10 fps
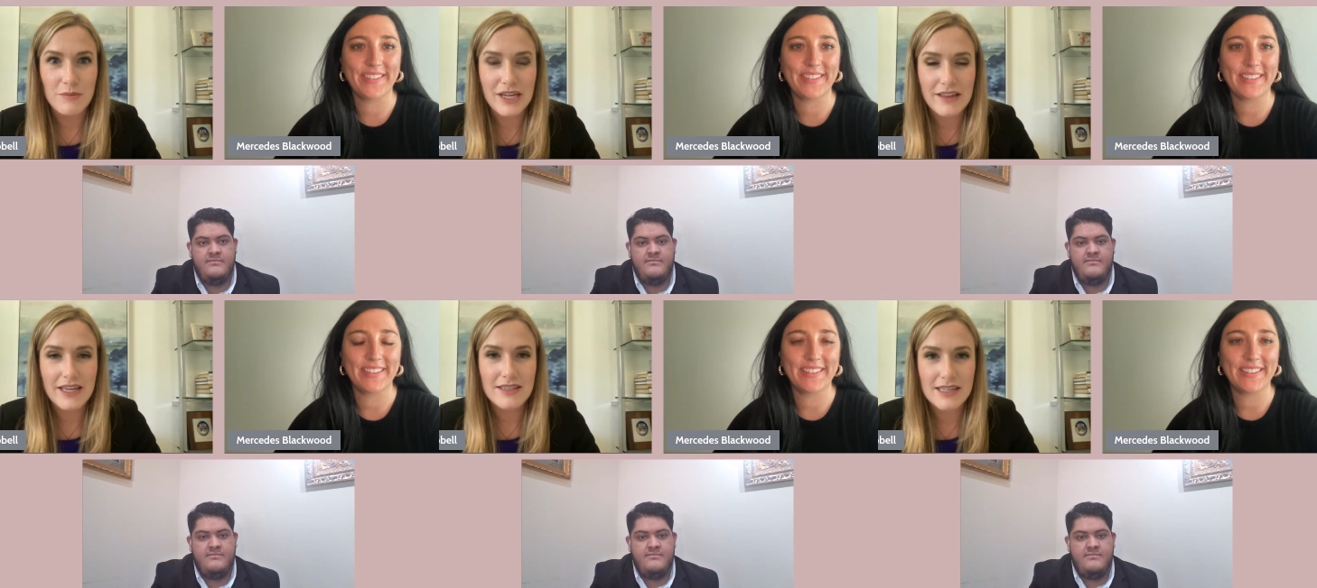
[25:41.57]
Speaker 1: were
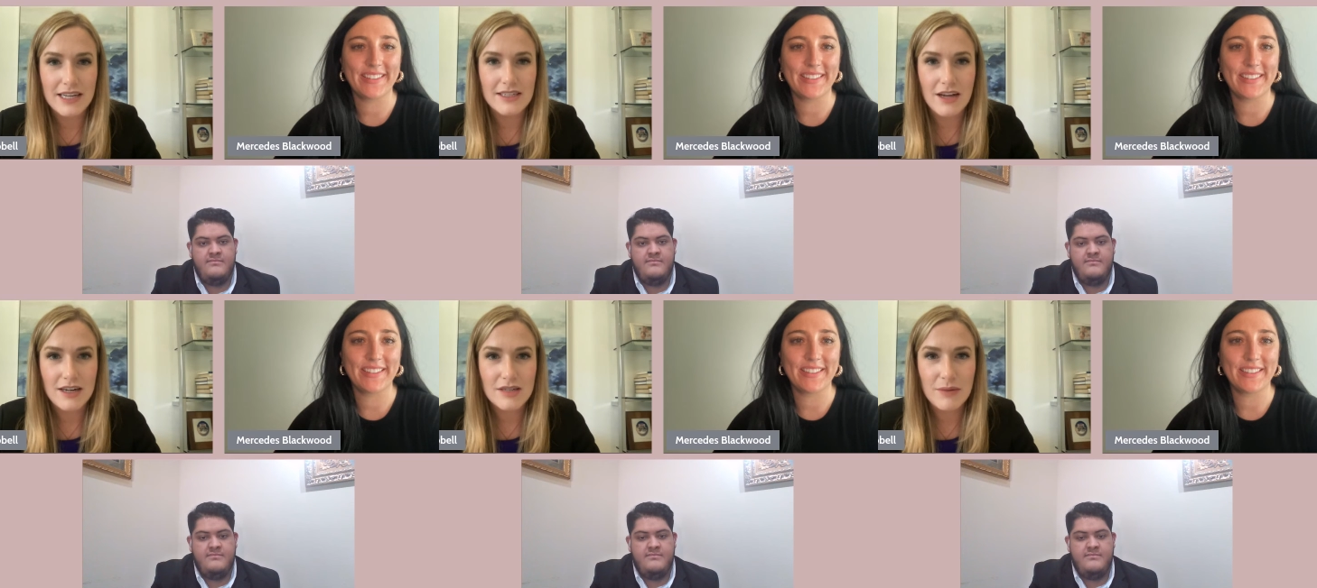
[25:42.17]
big things that I
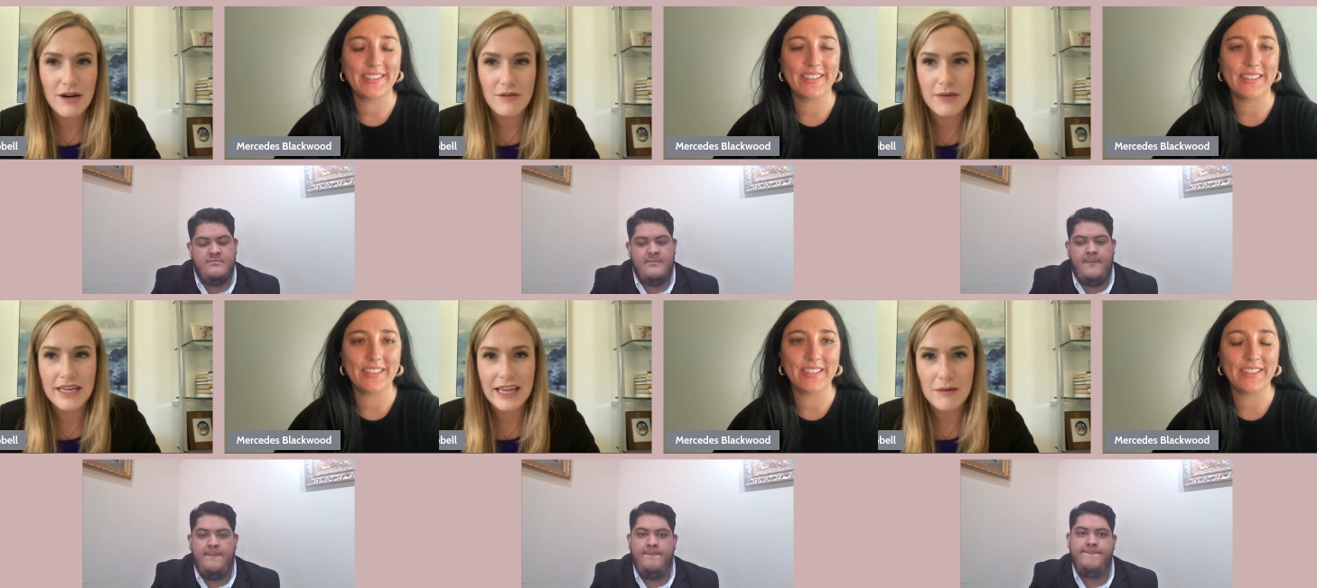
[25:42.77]
talked about in
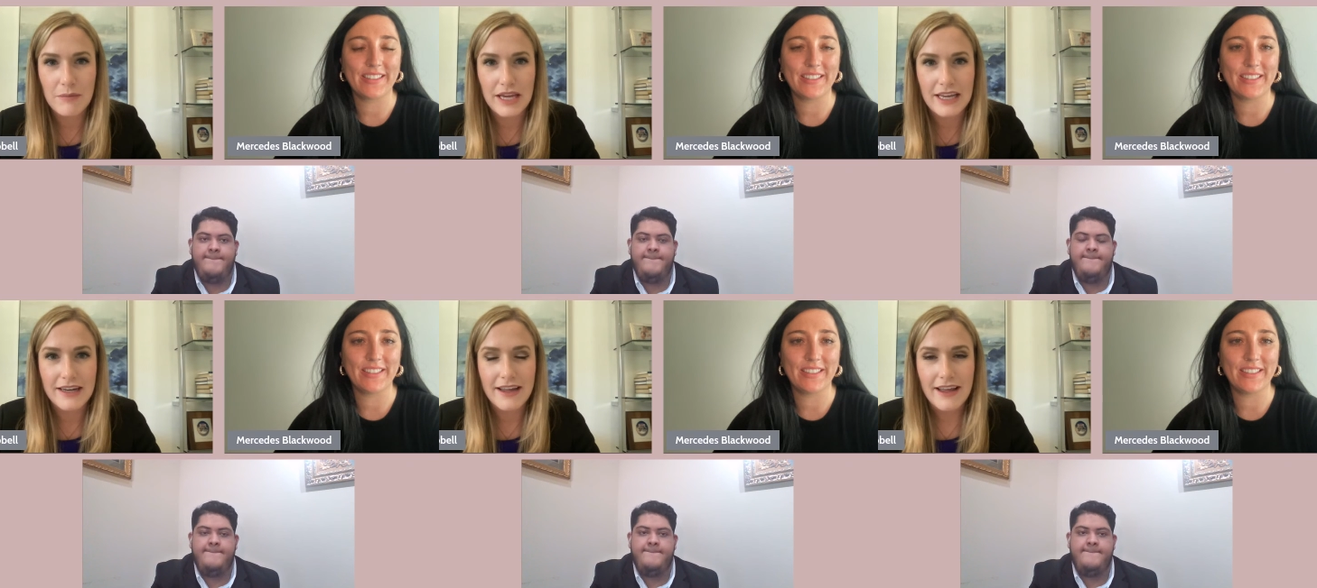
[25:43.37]
my
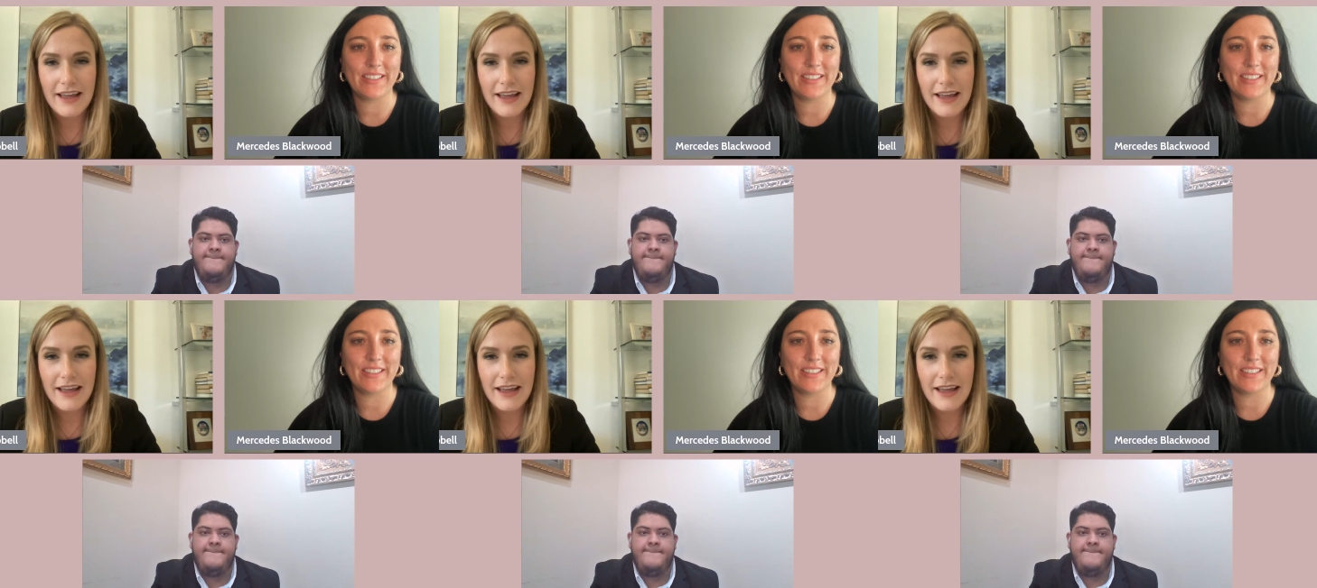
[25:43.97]
campaign.